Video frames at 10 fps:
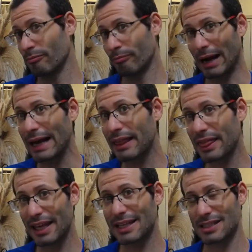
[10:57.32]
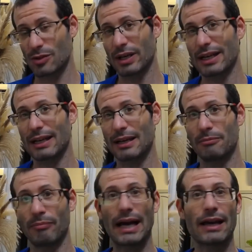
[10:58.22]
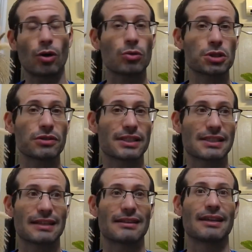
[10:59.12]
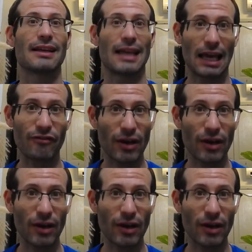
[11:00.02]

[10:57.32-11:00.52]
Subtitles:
buy things? Where can I buy groceries? And if I